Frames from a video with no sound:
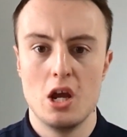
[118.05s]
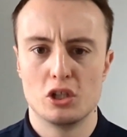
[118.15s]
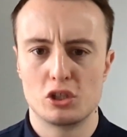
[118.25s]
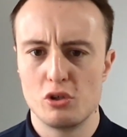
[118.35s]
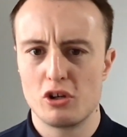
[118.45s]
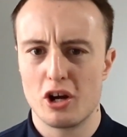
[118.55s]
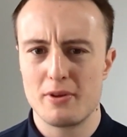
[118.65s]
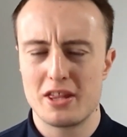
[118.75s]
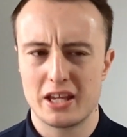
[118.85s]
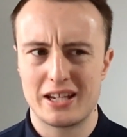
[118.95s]
So you've got to
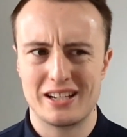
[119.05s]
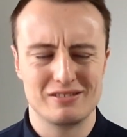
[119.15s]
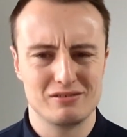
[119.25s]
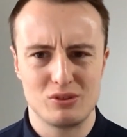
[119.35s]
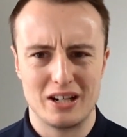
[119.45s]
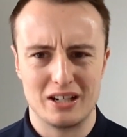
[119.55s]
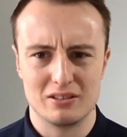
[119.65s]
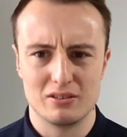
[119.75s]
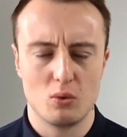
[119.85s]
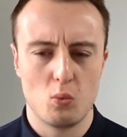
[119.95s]
be thinking,
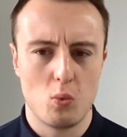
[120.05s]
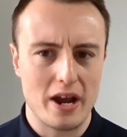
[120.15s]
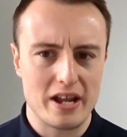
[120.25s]
well, why